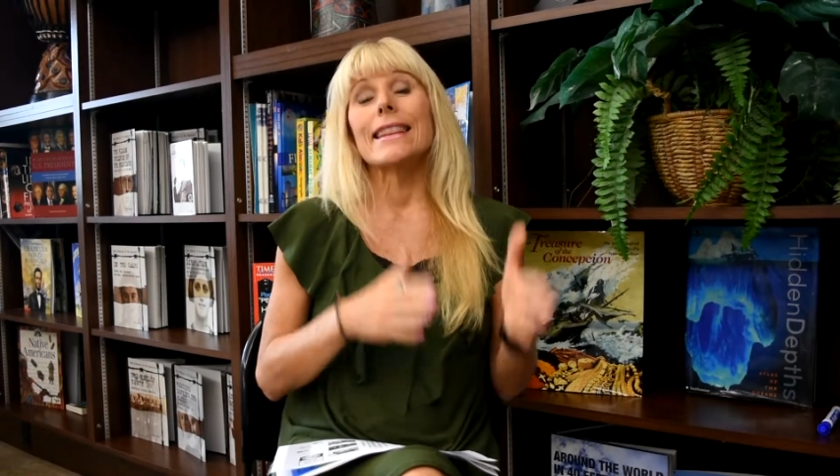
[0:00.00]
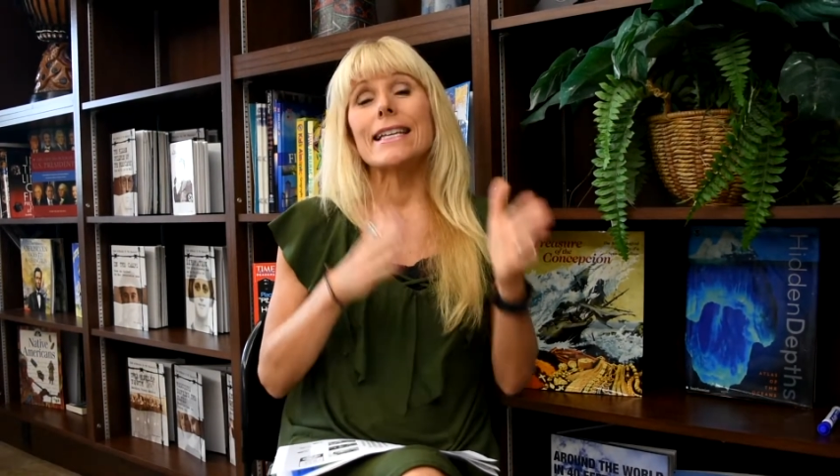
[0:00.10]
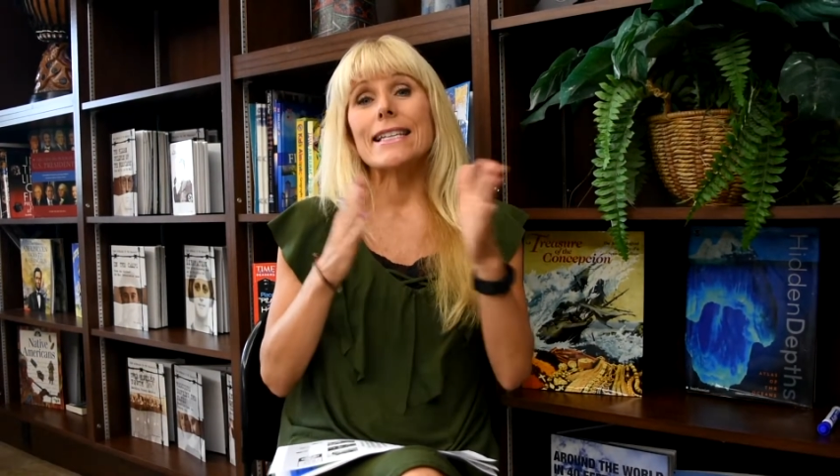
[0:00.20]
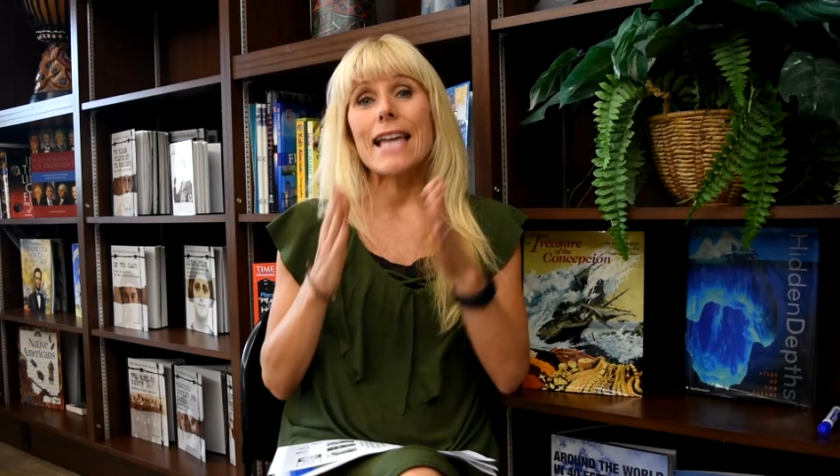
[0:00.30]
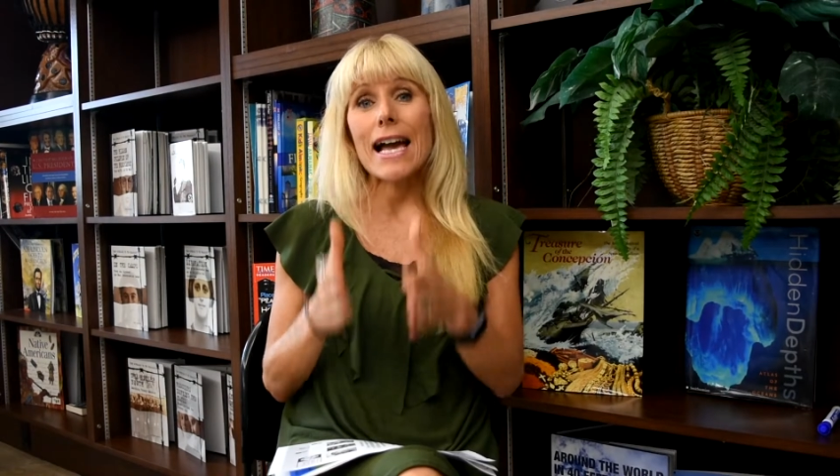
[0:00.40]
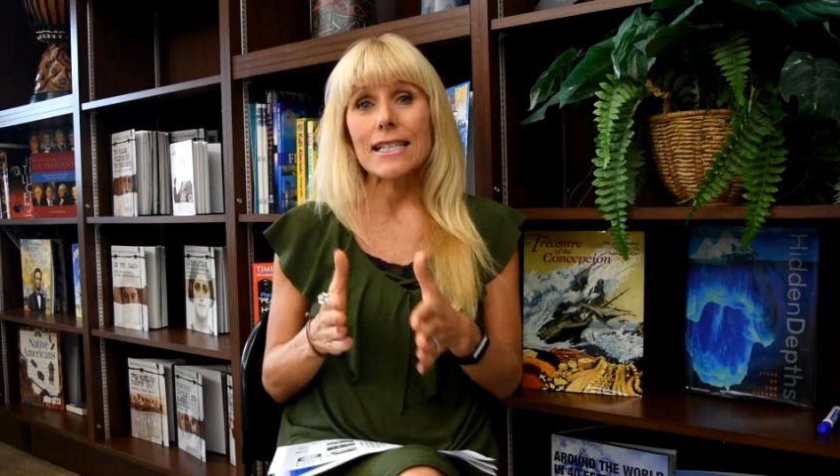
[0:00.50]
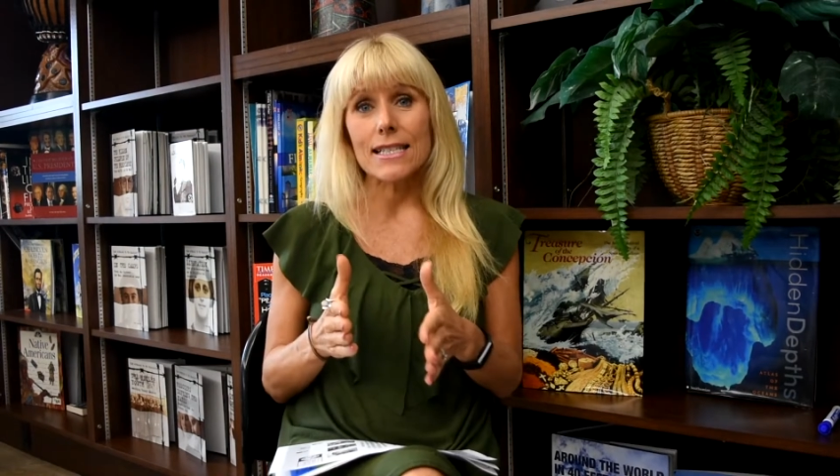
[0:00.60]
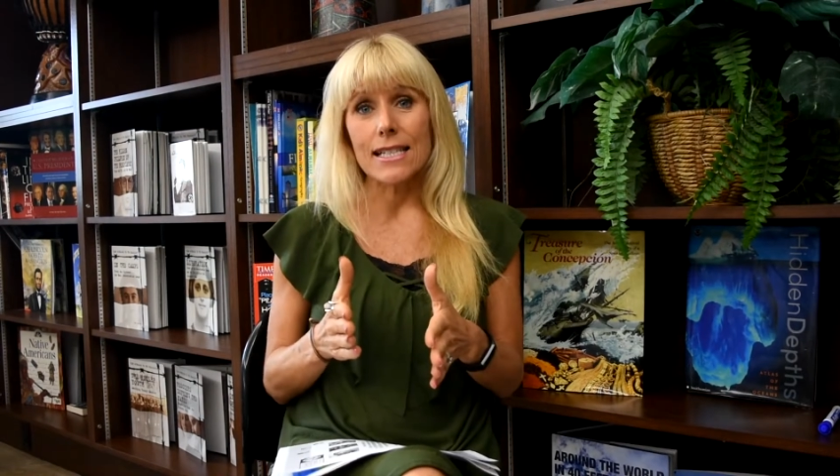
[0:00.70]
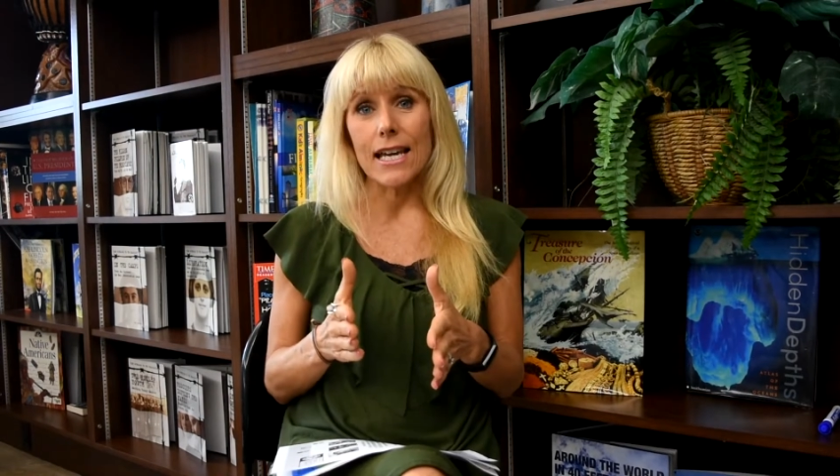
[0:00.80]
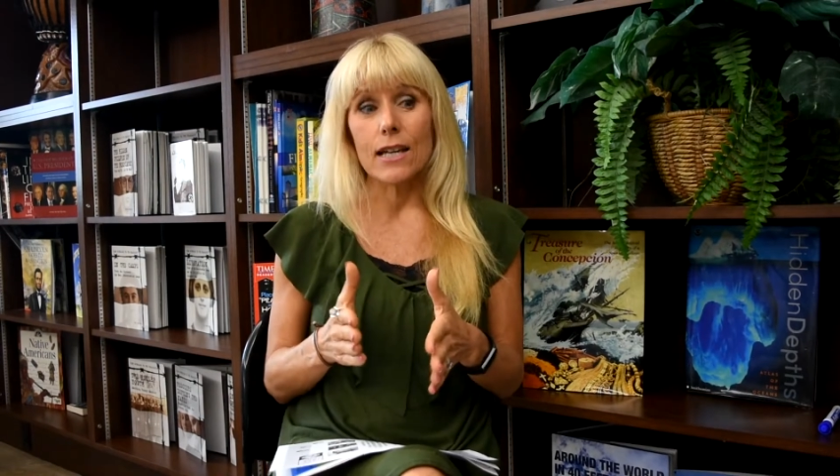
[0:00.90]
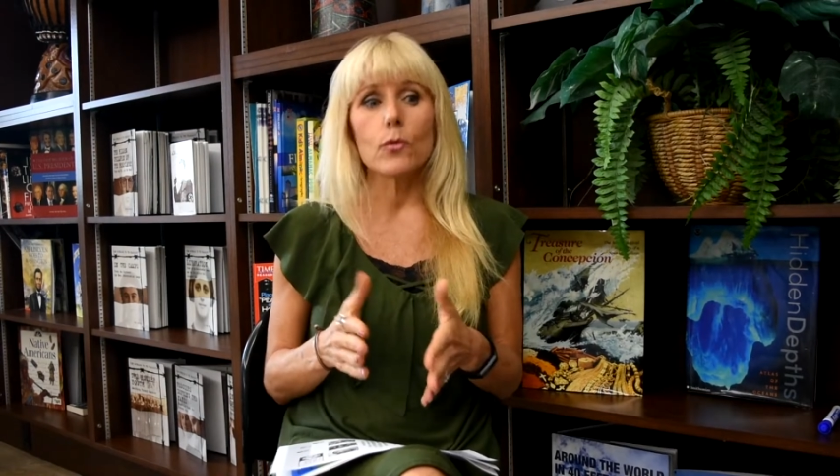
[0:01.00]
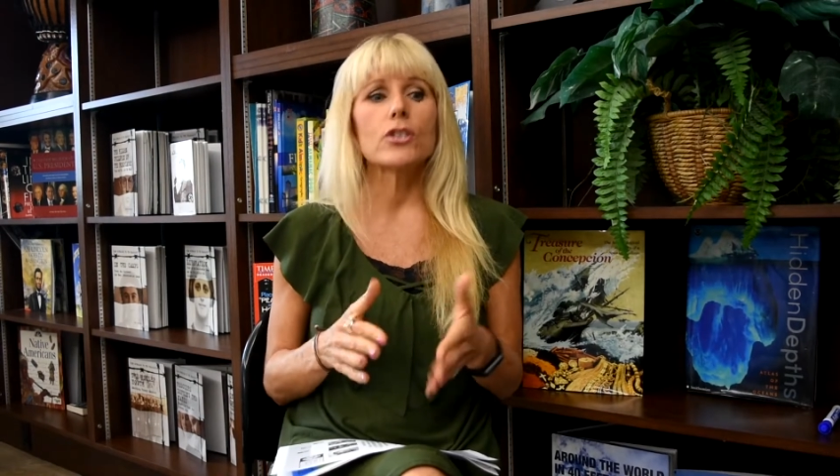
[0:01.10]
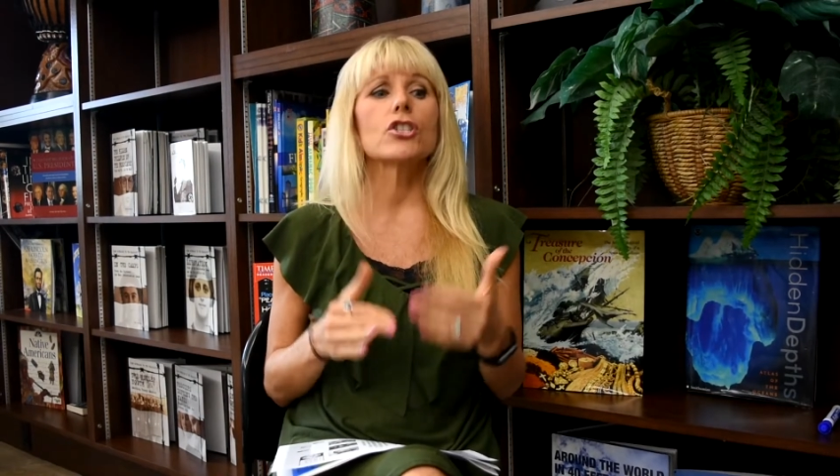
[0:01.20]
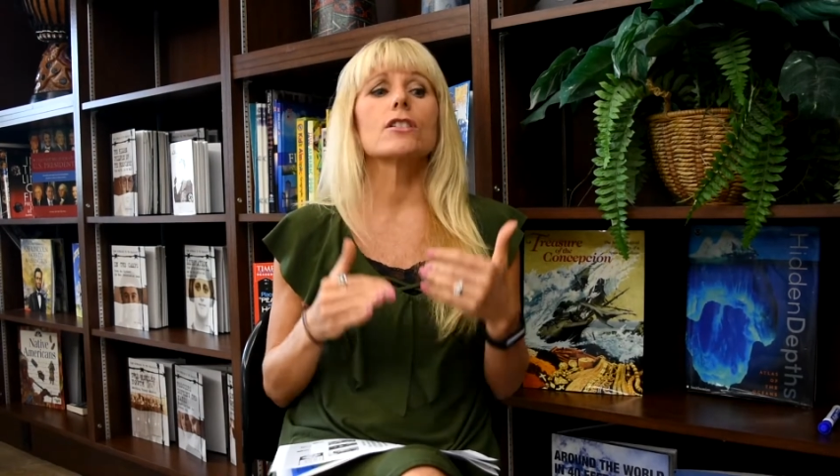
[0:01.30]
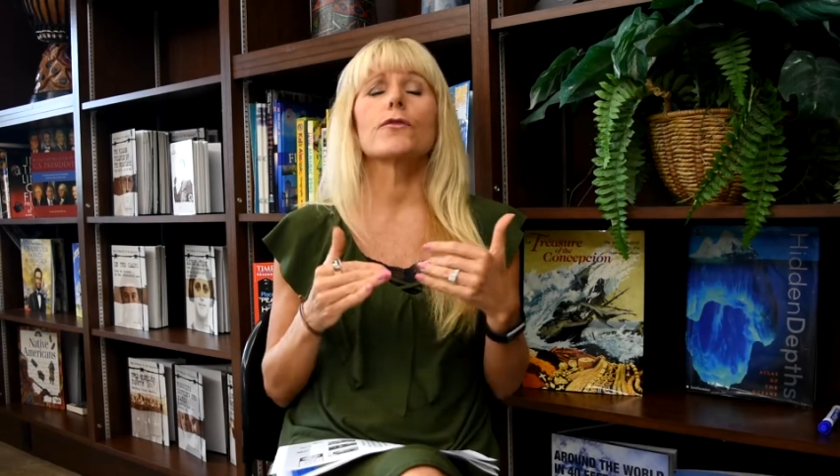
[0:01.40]
The next day,
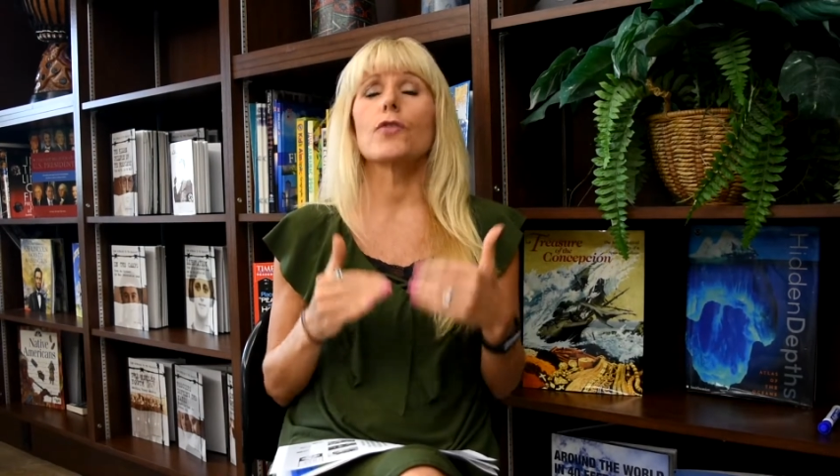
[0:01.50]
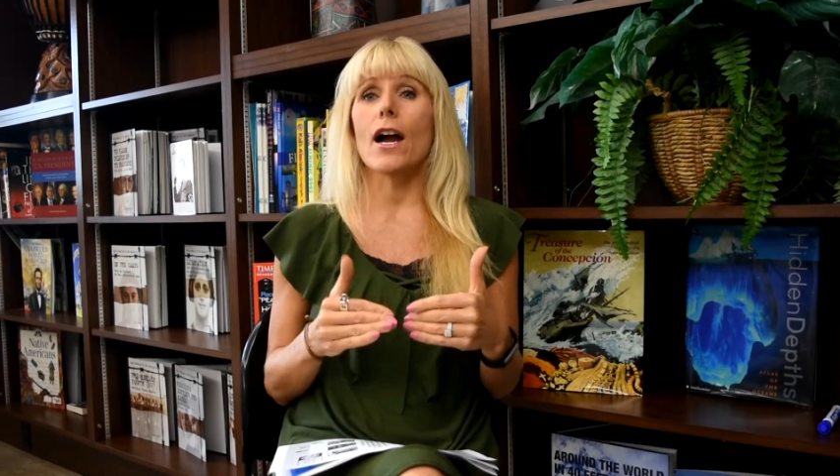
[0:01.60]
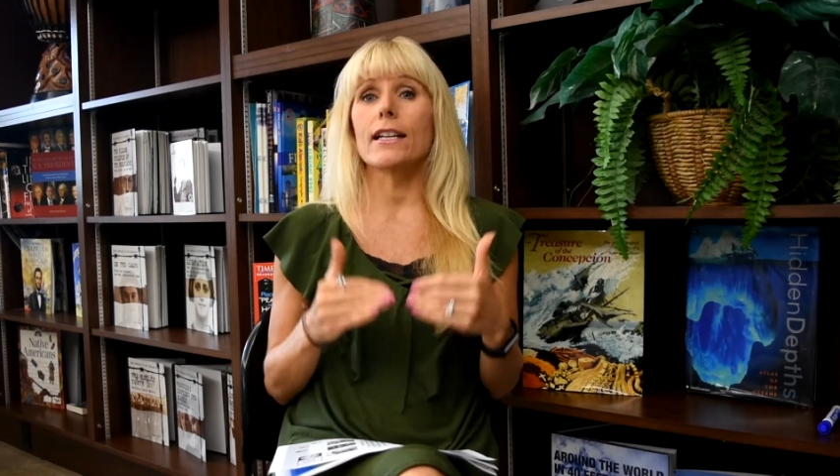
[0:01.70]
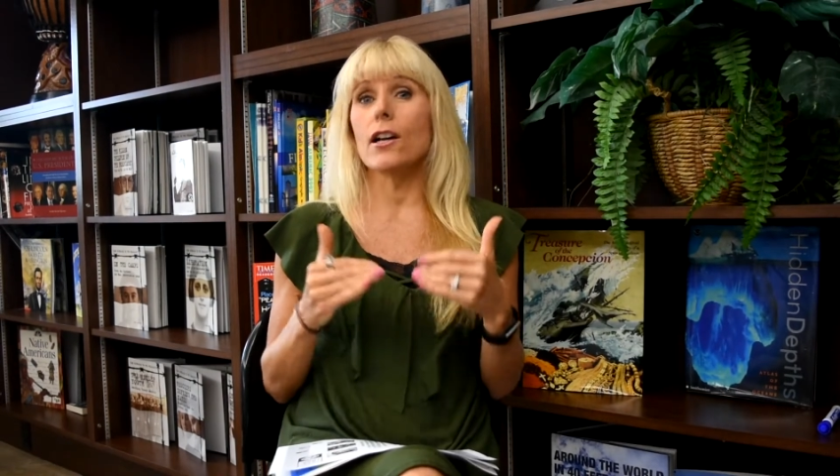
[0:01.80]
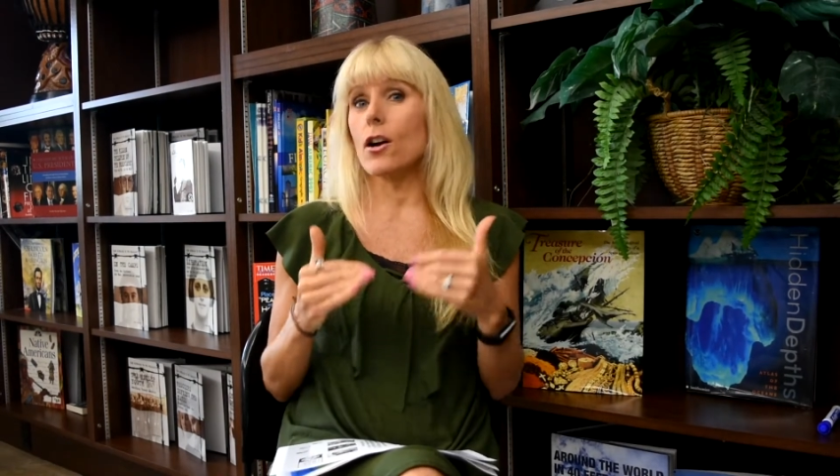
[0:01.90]
which is Friday,